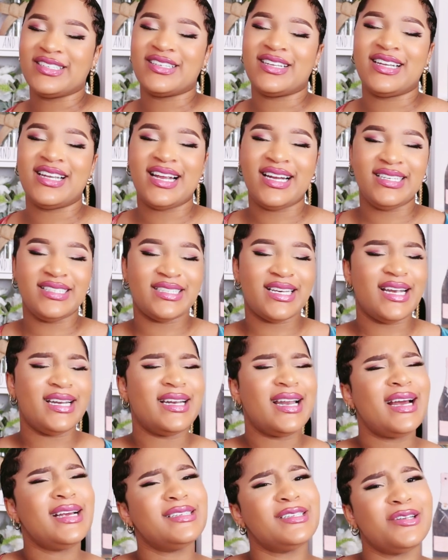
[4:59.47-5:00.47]
So that they can
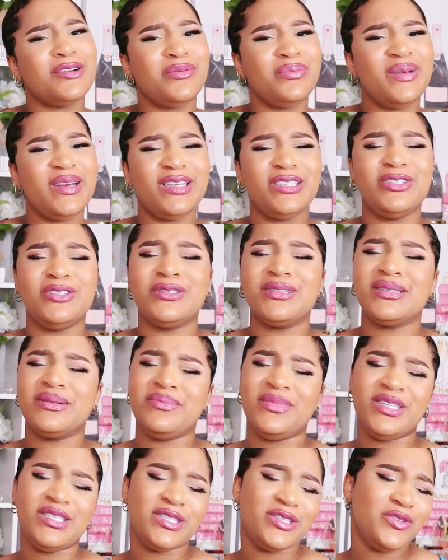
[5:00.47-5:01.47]
take nice little pictures
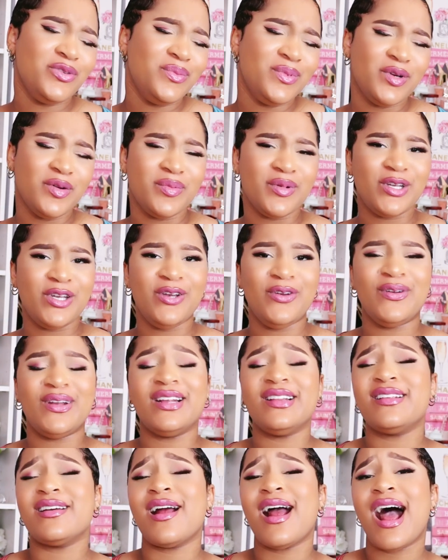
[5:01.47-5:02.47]
and be super duper cute
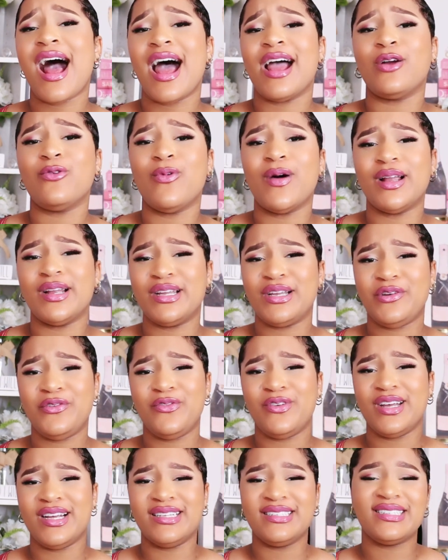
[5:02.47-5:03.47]
in their high quality
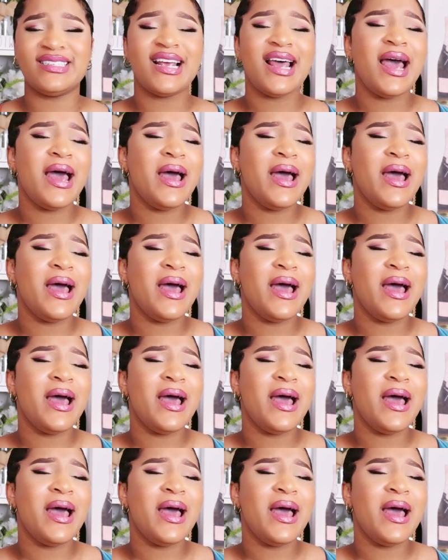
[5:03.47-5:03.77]
fits.